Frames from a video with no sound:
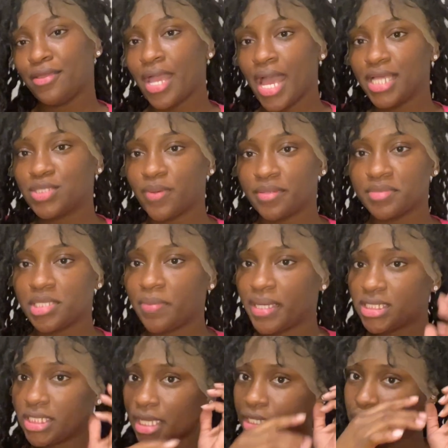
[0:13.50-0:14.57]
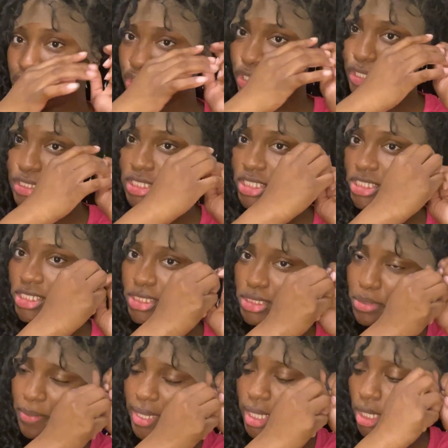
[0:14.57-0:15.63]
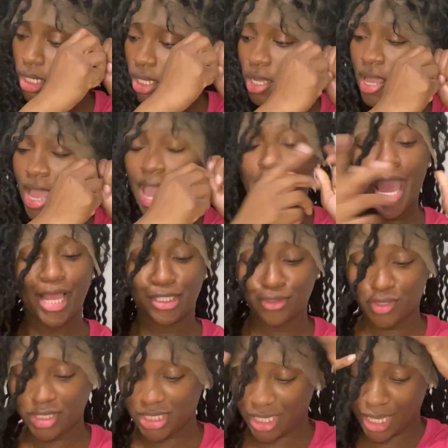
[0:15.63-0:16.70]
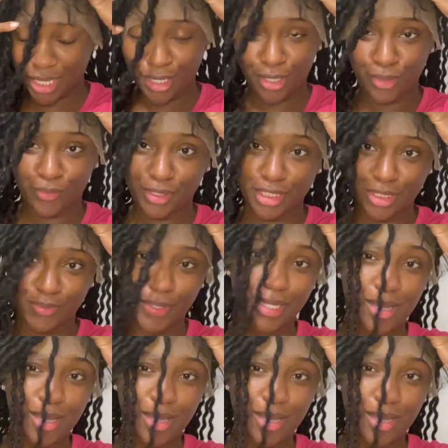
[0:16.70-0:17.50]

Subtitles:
guys, welcome to my channel. It's your girl Tisha Isabella. As you can tell with this wig